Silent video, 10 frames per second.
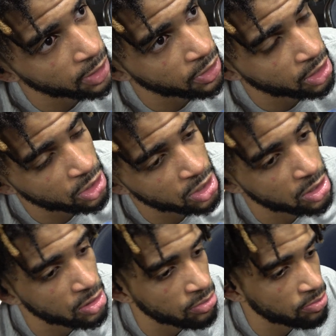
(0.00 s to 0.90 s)
I think
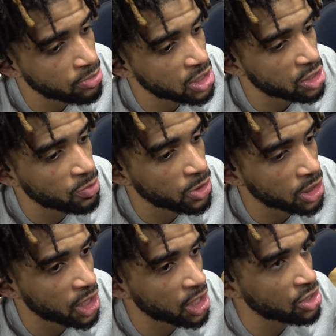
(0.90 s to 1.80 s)
just
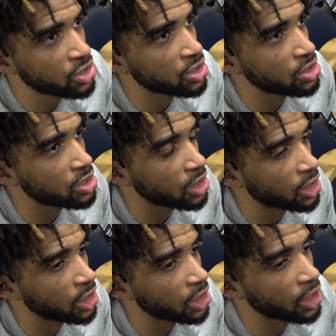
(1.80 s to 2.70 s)
miscommunications,
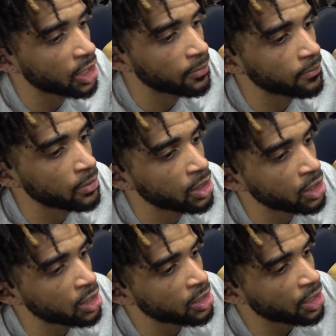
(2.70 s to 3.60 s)
and then
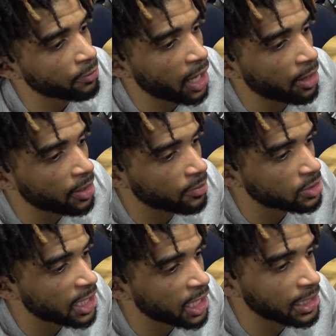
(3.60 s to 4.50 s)
they were able.
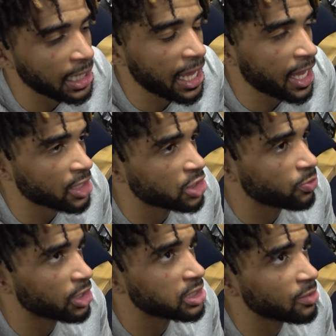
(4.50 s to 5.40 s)
They had a lot of actions
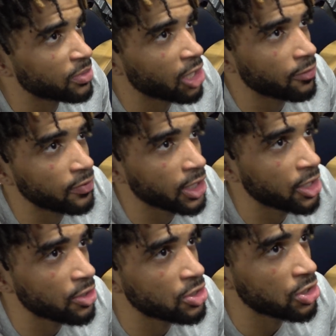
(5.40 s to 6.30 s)
where they slipped out
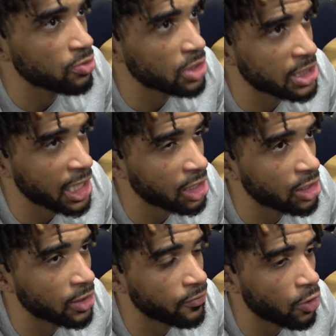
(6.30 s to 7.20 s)
flares, and there was just a lot
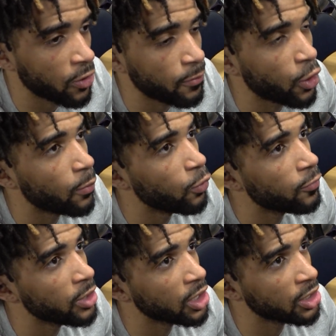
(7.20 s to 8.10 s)
of off-ball
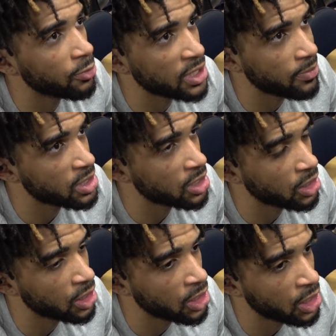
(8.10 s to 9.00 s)
movement, and they was able
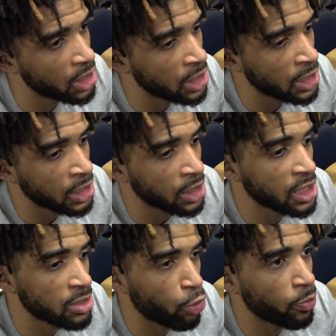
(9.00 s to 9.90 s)
to
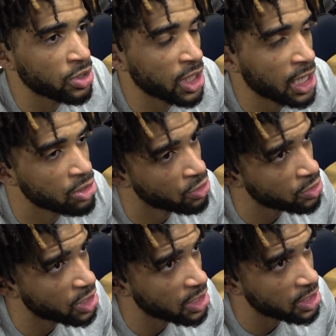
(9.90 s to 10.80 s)
get some open shots. They
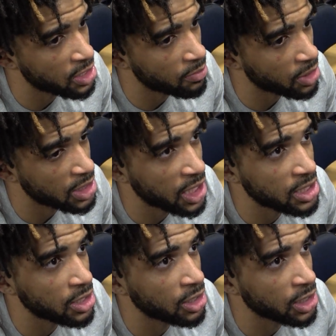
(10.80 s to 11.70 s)
also hit some
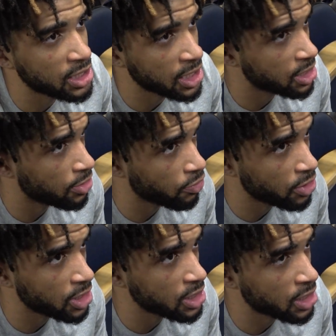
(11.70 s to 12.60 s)
contested
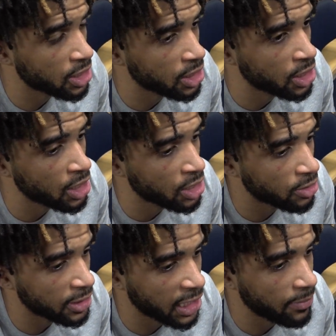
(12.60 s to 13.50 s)
threes, and you
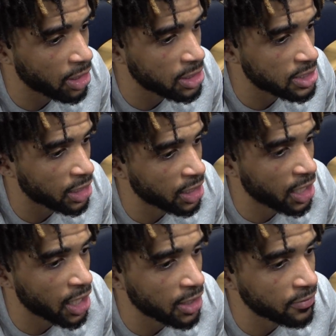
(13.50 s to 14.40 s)
know, they came out the second
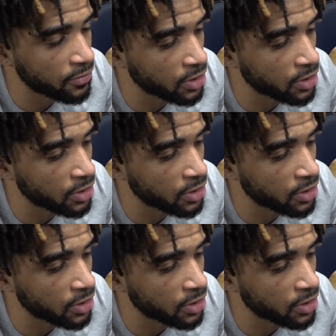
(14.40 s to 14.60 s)
half